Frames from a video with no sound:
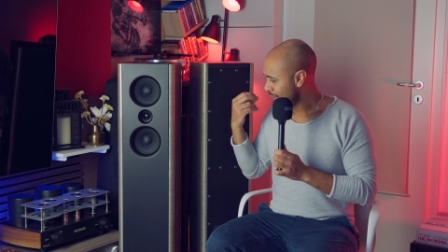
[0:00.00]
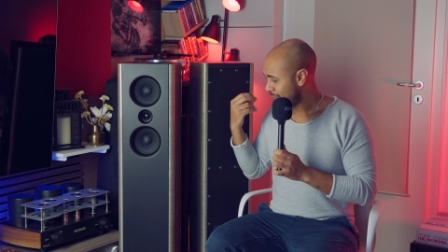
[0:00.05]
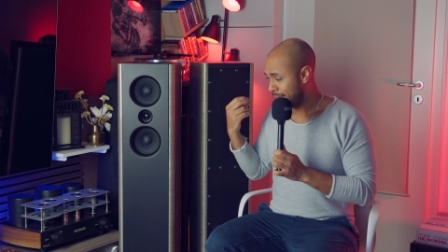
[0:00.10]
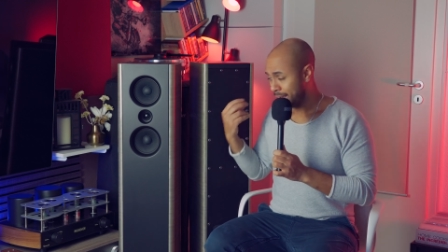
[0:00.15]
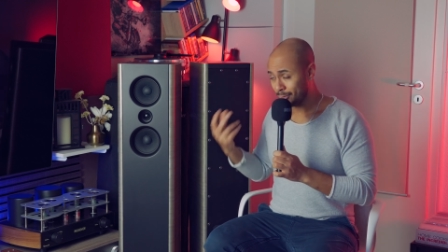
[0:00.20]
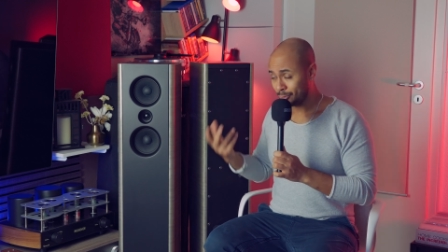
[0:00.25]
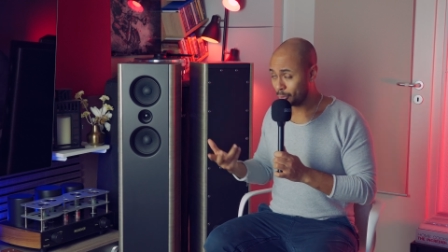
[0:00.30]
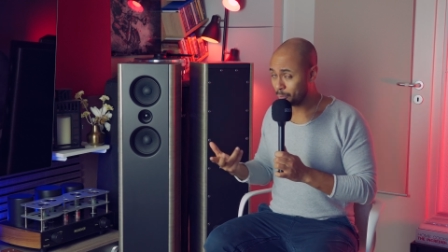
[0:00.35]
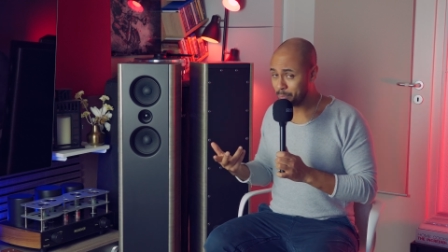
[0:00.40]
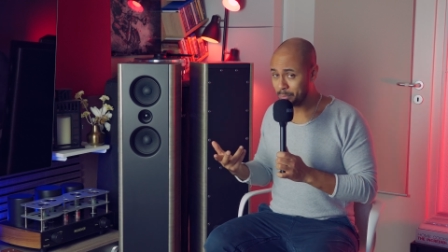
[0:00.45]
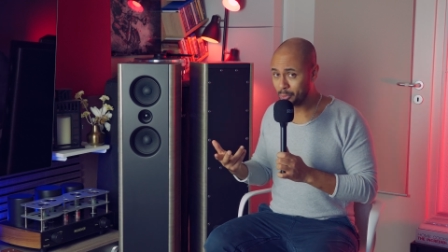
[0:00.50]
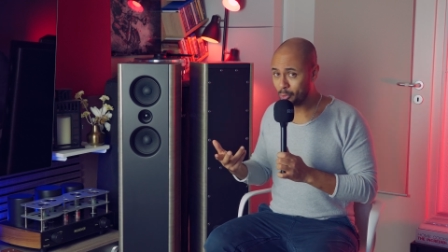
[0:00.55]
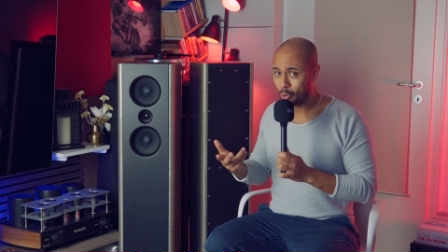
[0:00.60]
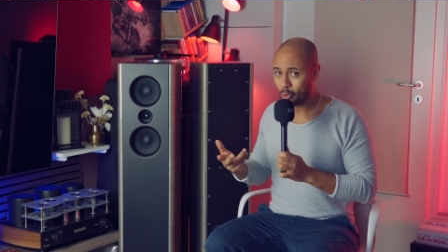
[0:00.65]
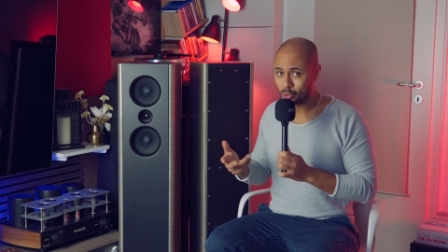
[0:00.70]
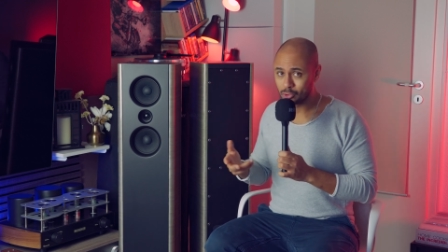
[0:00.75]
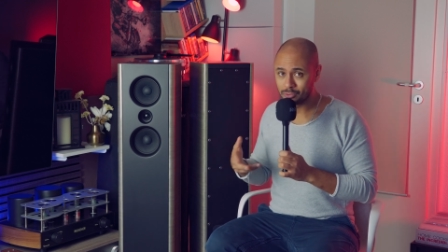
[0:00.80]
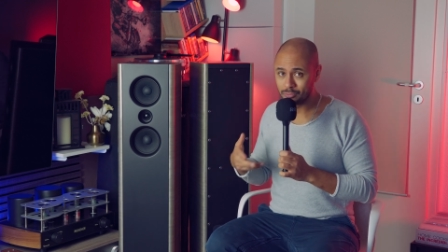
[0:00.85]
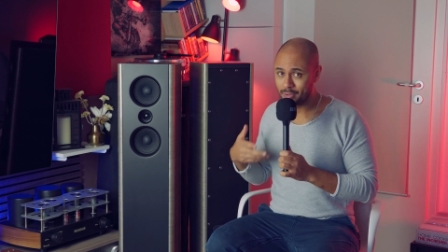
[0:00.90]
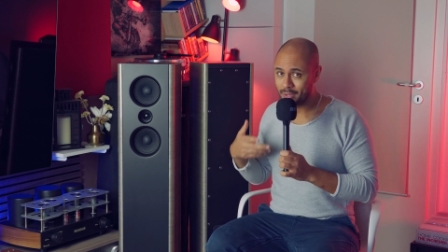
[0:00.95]
And not
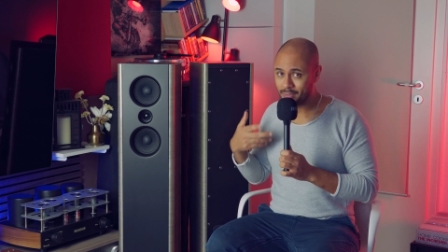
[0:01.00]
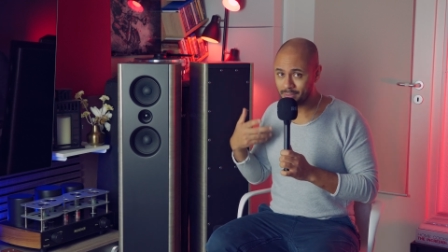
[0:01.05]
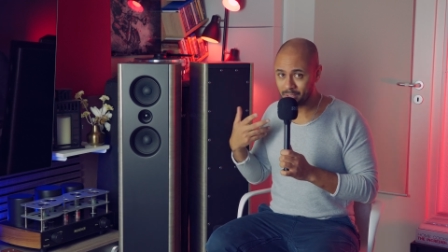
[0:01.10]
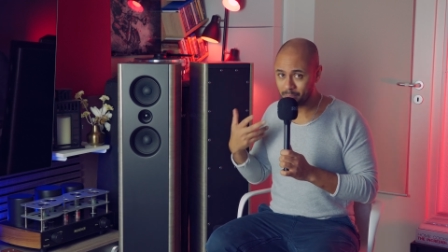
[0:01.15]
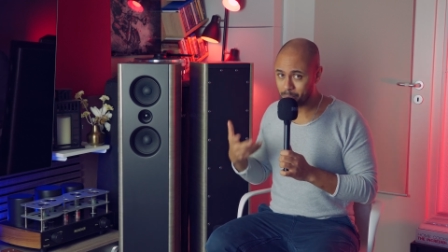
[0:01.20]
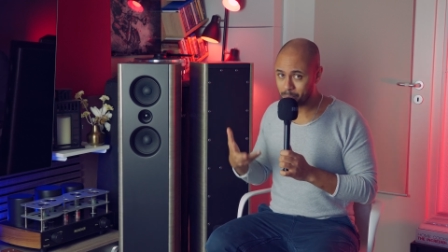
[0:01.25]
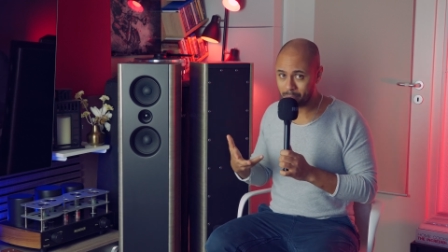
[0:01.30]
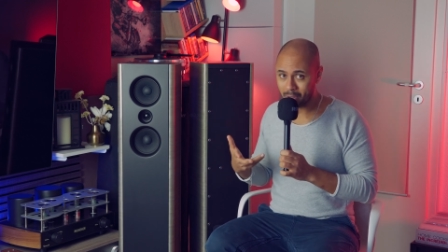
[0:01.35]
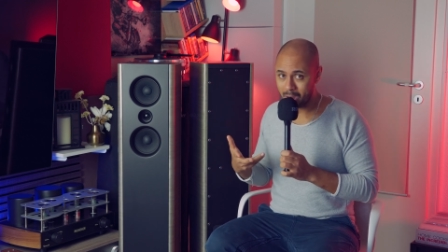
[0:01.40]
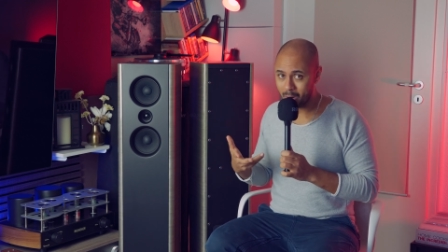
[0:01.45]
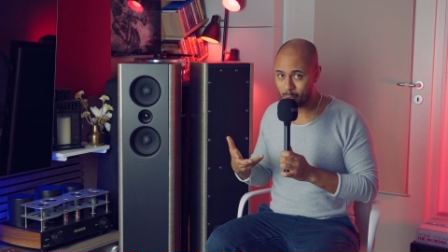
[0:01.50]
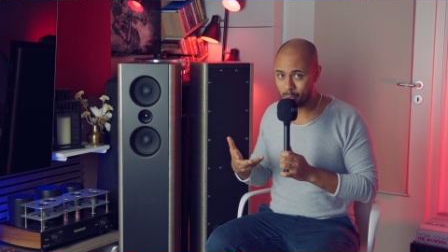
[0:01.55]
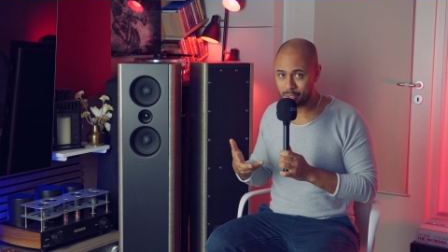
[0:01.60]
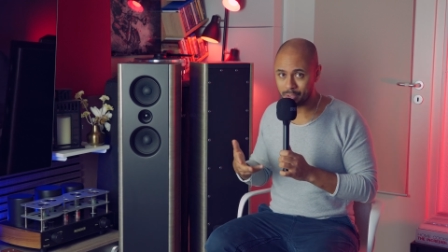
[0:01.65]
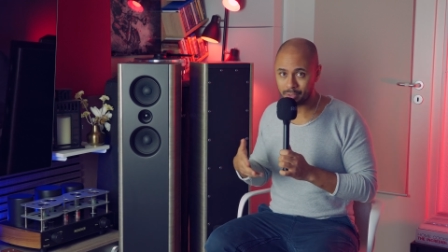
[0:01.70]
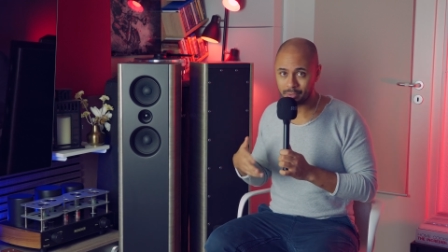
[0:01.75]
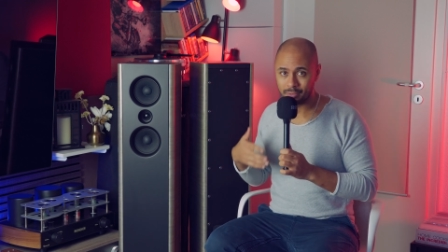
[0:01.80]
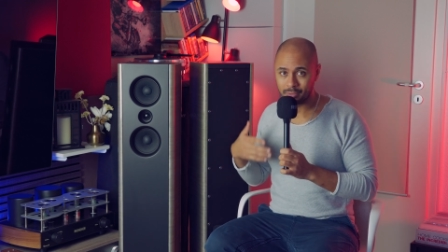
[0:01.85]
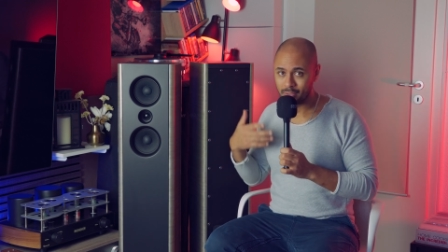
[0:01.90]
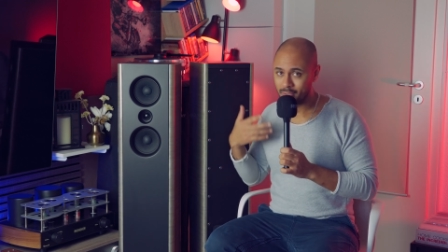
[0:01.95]
because they need
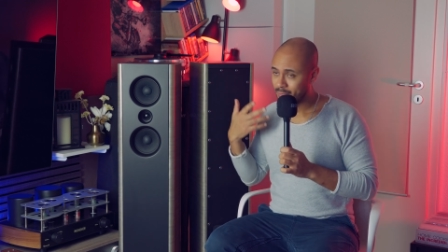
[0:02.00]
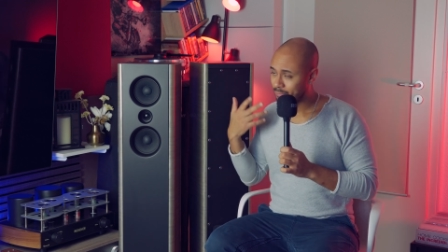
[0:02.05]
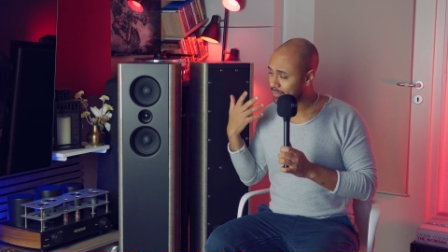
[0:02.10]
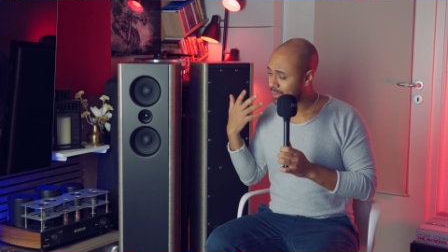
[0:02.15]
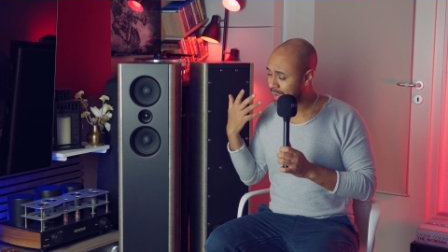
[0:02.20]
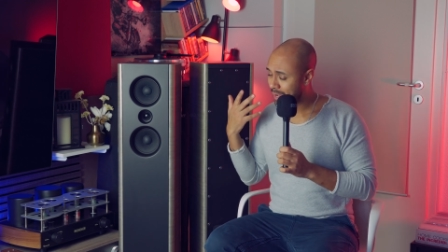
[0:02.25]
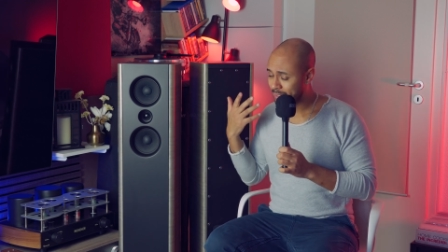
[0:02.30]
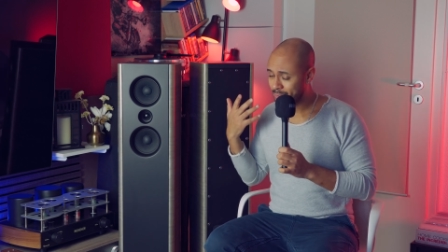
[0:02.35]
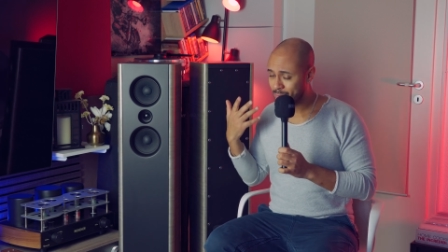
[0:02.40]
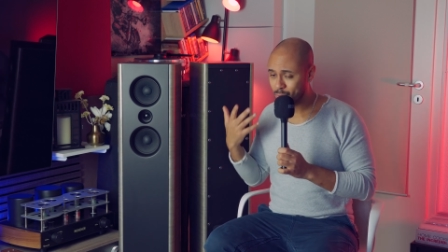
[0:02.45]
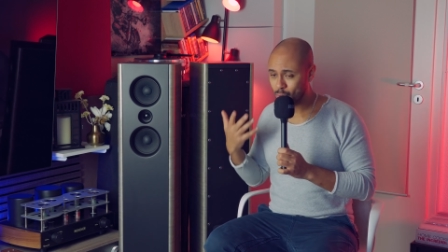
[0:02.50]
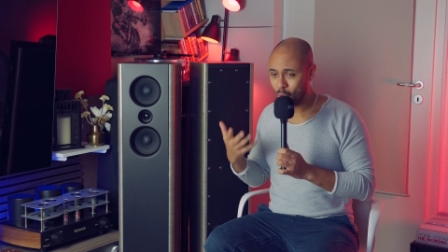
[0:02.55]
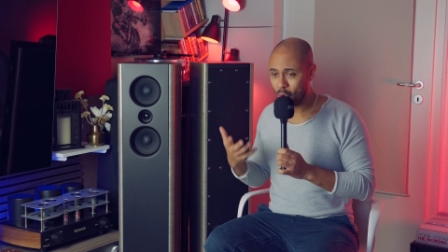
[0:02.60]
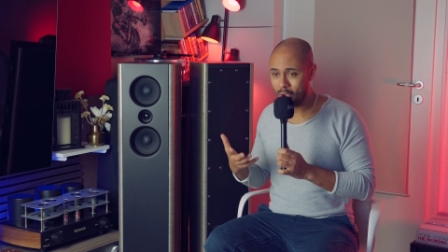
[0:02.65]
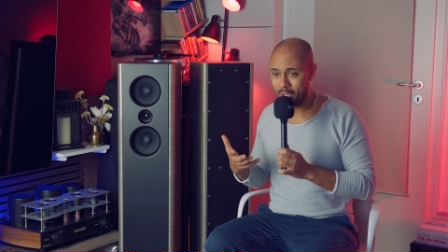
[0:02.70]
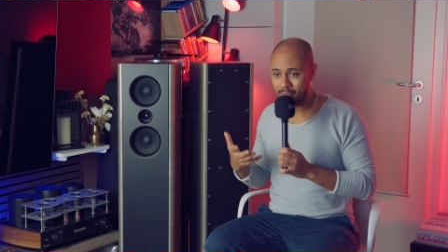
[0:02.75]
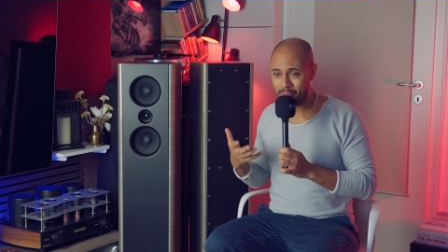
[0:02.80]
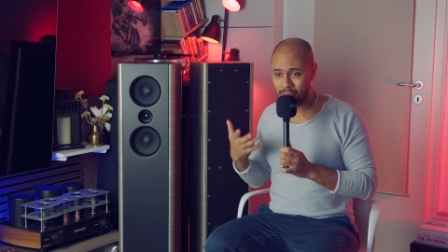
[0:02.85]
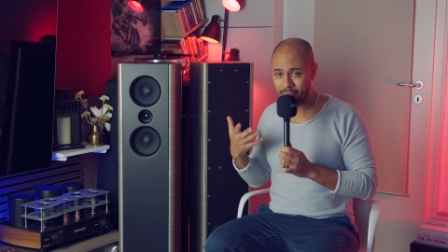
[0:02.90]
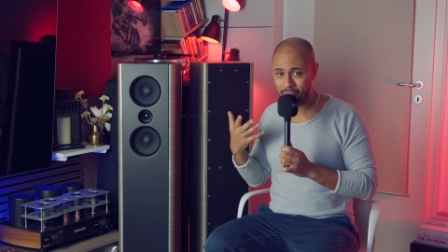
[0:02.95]
power, they are so
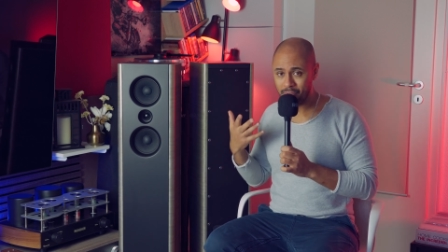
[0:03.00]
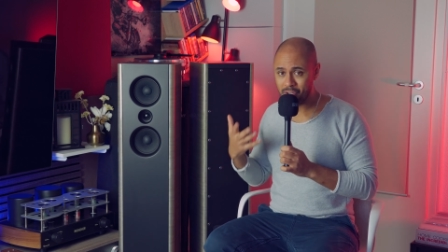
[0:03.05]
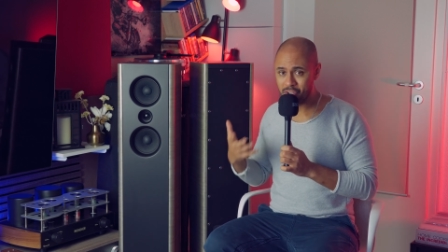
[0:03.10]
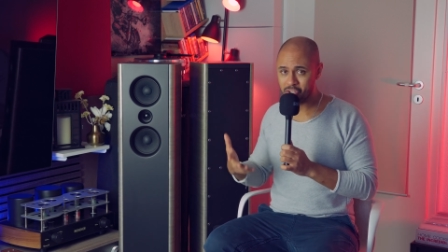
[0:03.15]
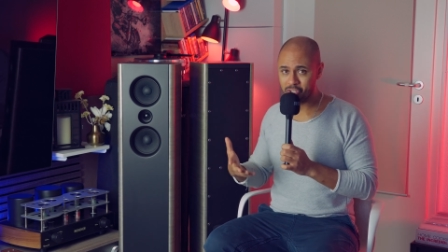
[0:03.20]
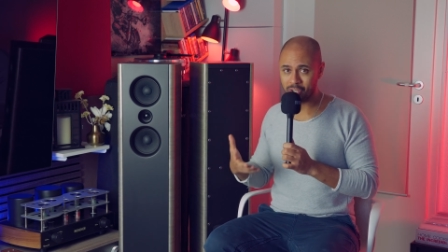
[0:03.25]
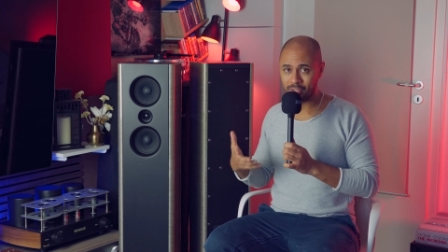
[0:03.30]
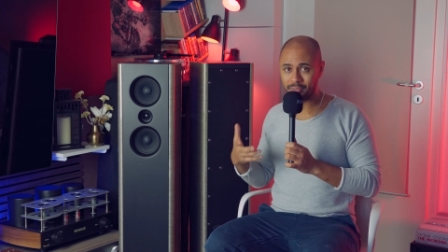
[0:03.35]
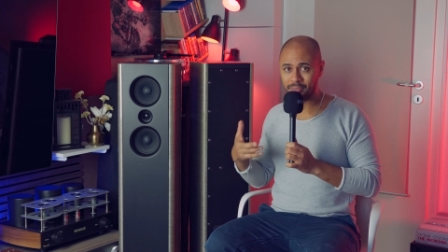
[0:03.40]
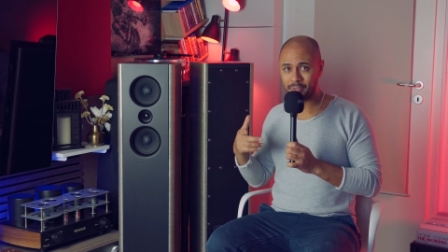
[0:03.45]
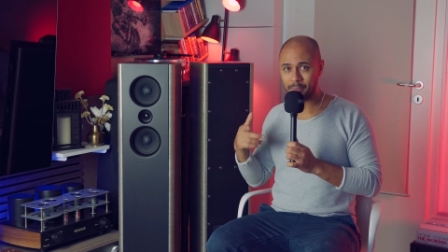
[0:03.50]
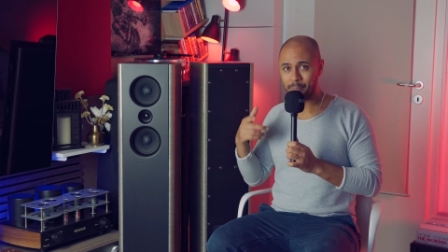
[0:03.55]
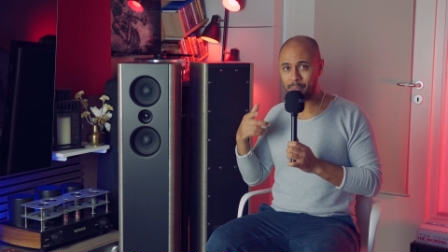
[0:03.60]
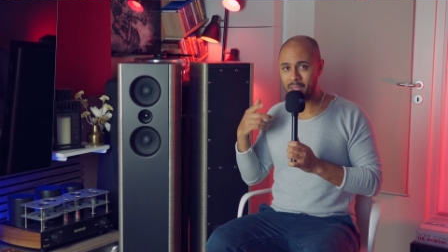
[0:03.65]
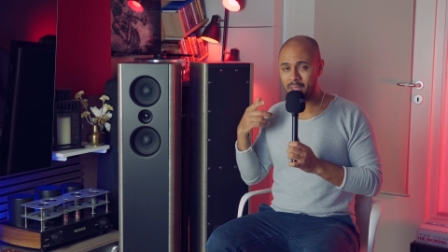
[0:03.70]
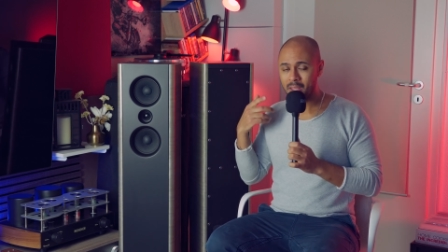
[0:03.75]
efficient,